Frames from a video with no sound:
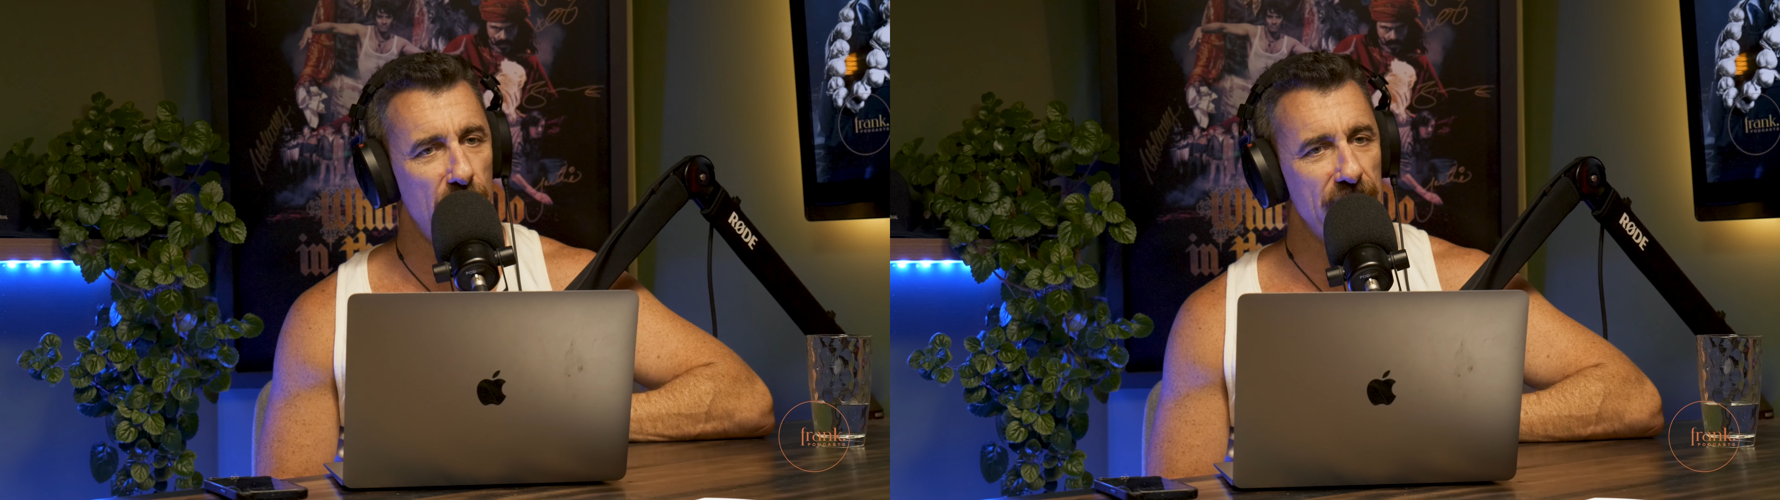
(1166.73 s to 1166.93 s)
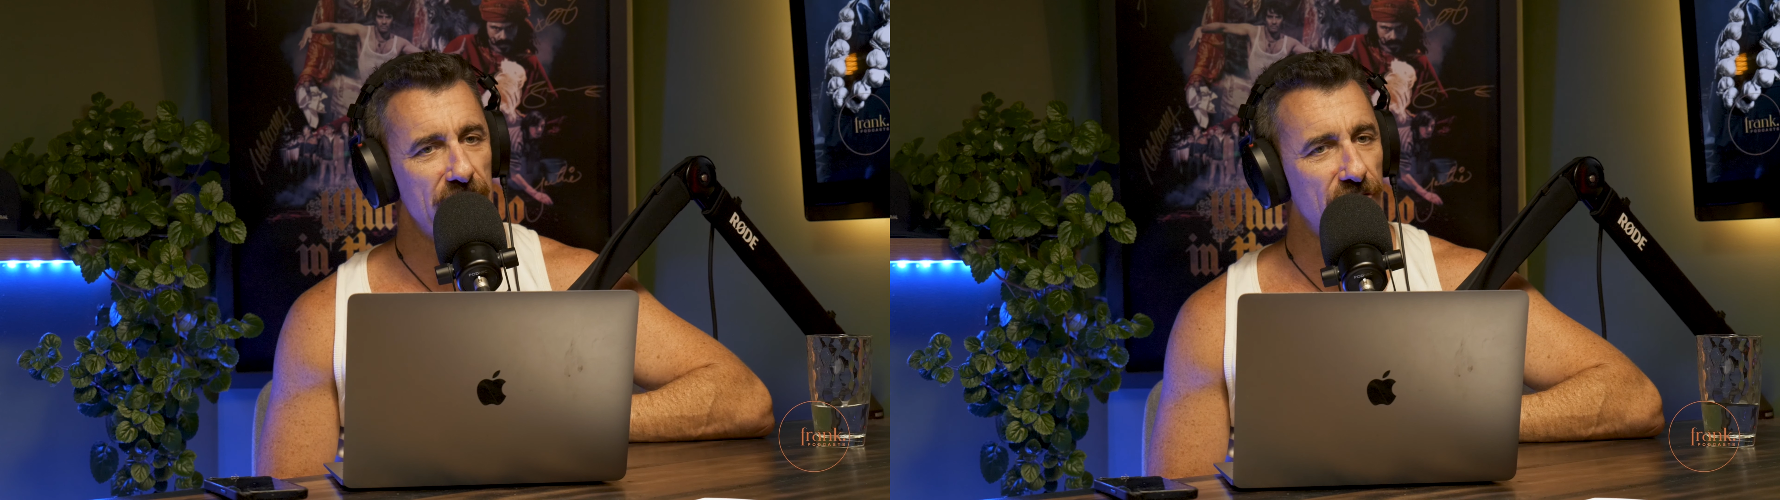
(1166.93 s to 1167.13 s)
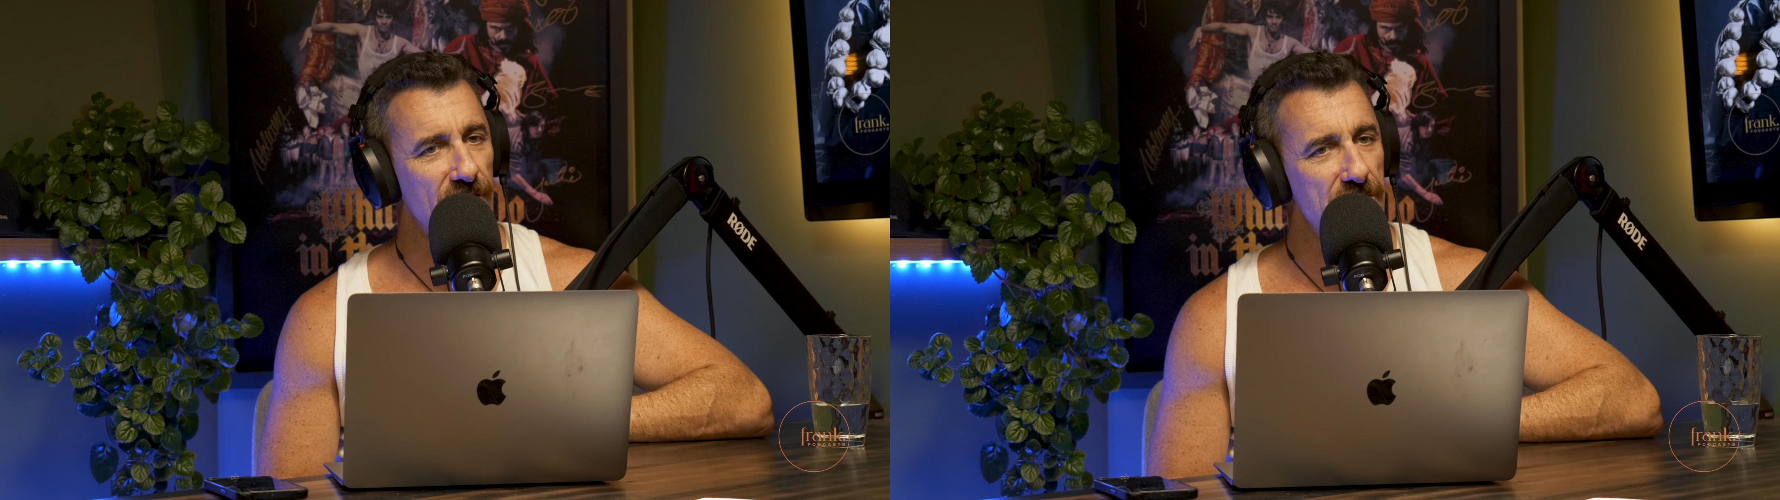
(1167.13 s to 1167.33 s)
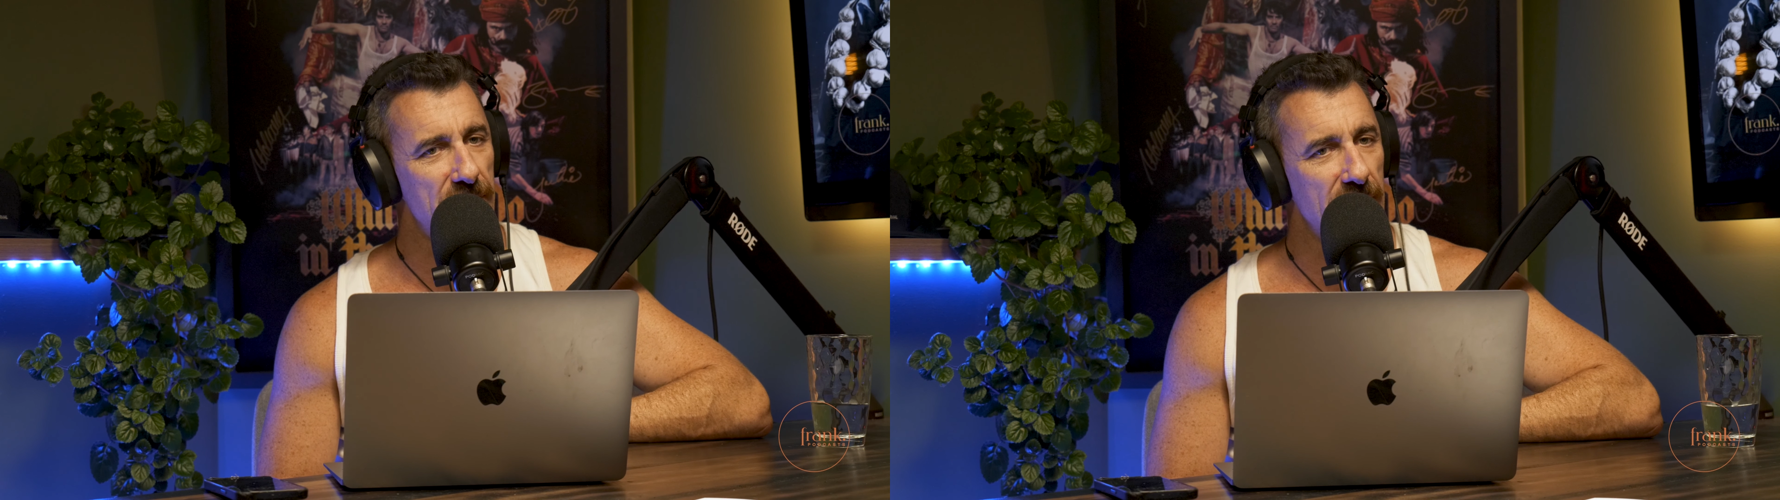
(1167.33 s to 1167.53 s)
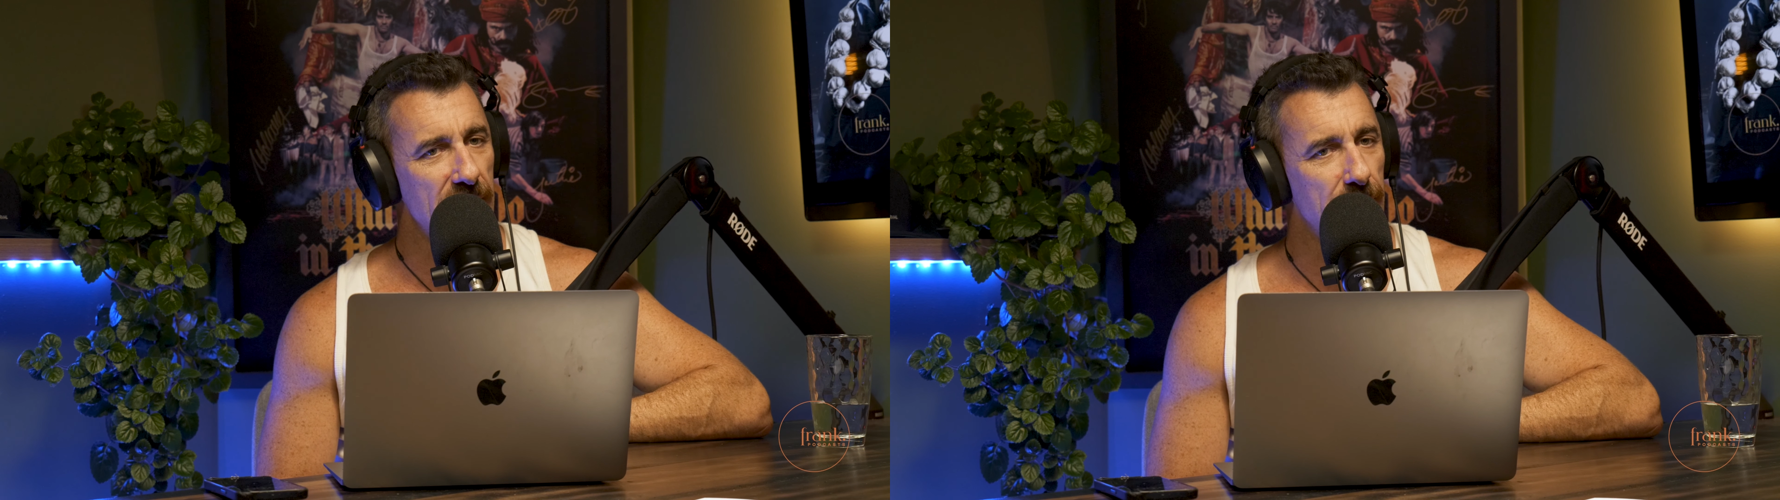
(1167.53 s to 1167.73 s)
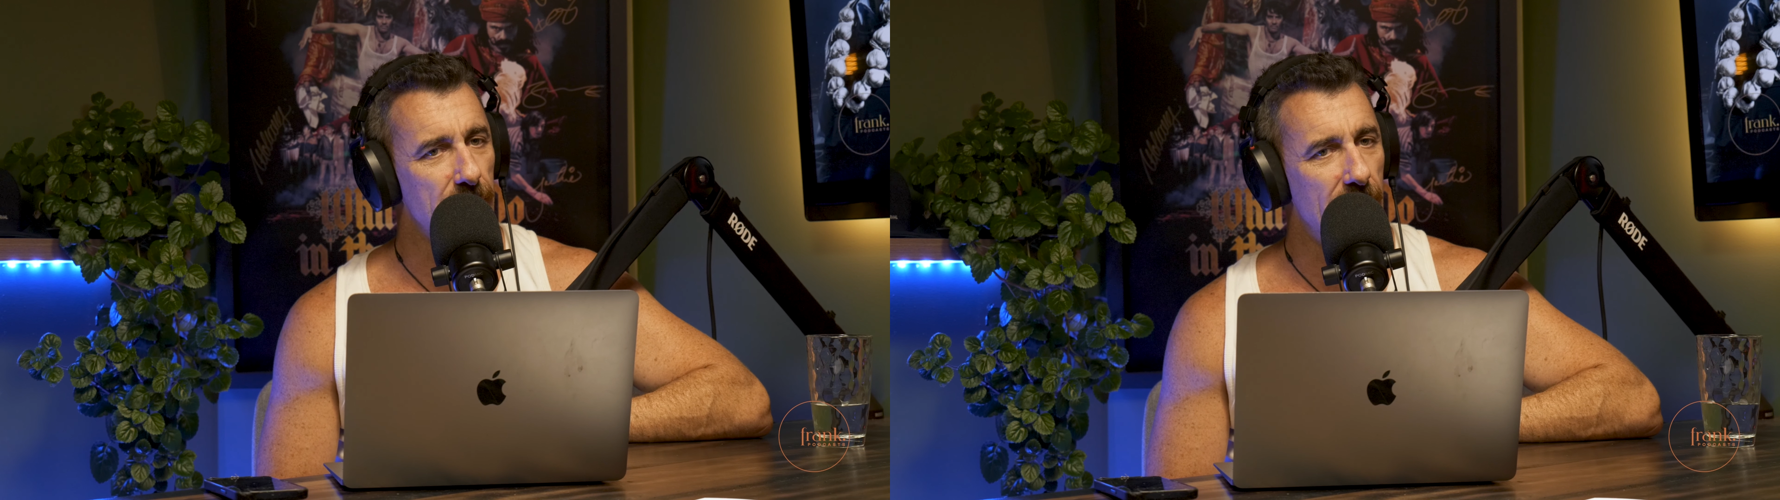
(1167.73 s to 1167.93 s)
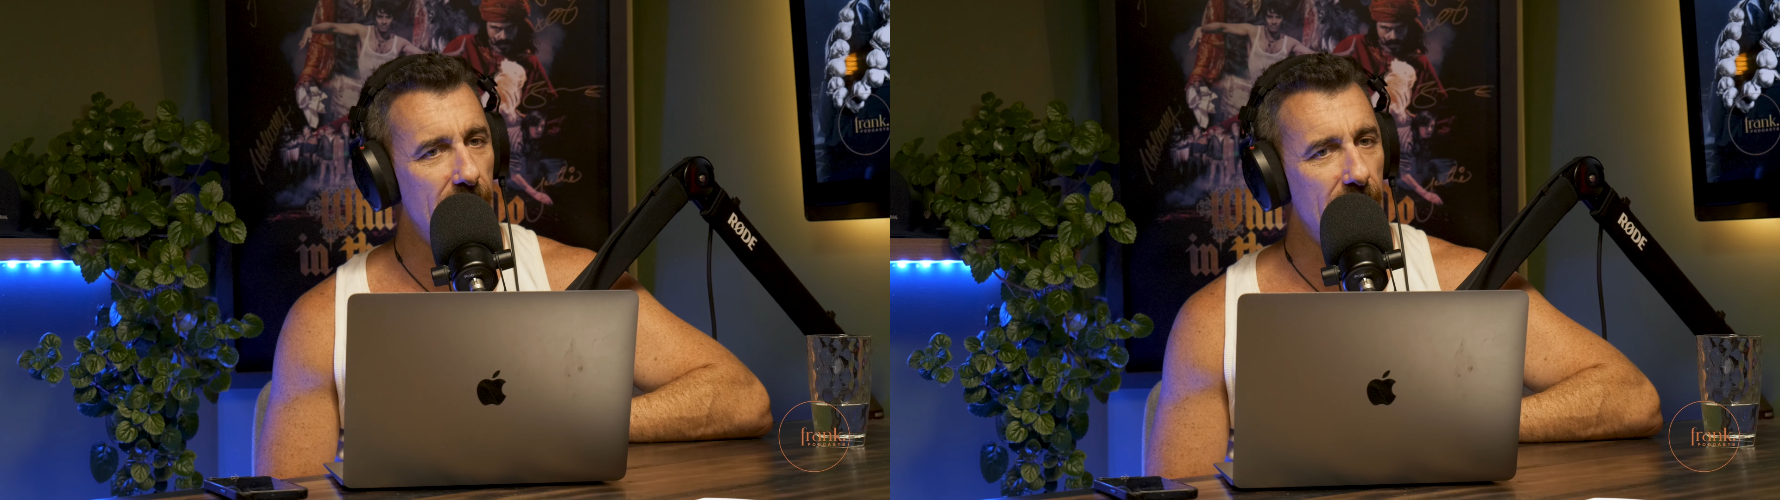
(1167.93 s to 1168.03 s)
I went to Synthony